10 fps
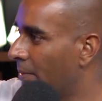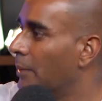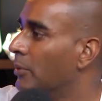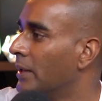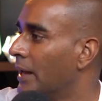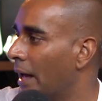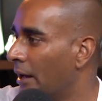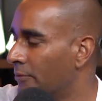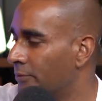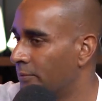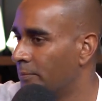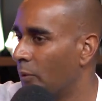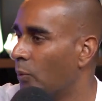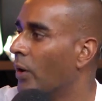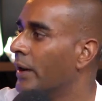People then have,
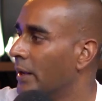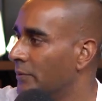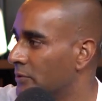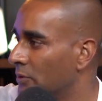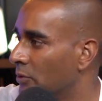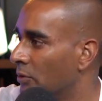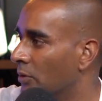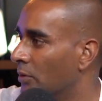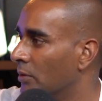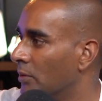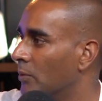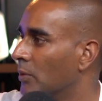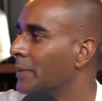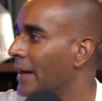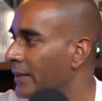but what ifs, or
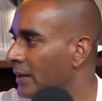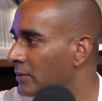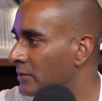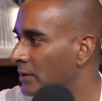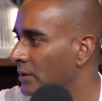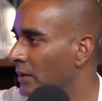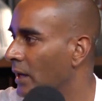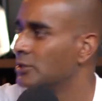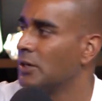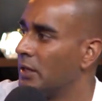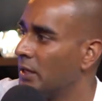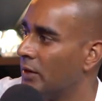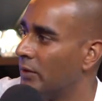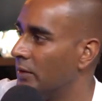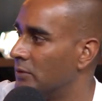what about this, and how'd you go
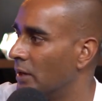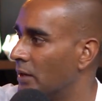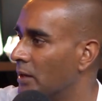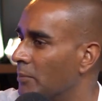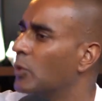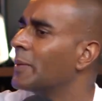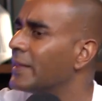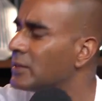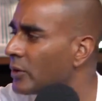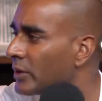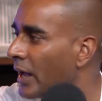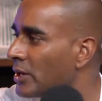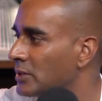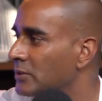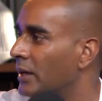here? And it's like, but what about this
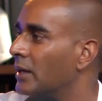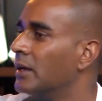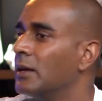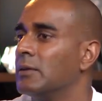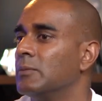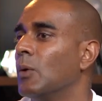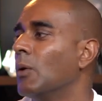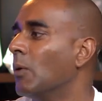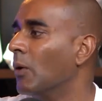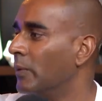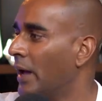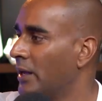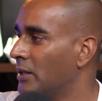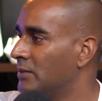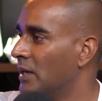location? It's like, whoa, now
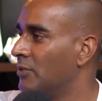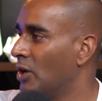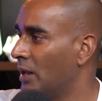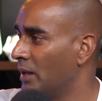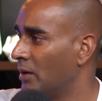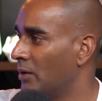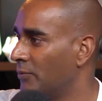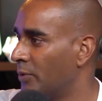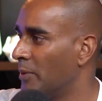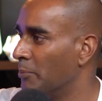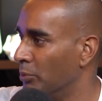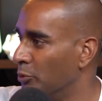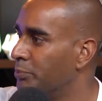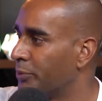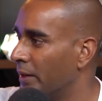you're deviating from the
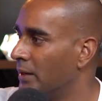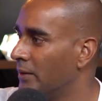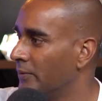blueprint.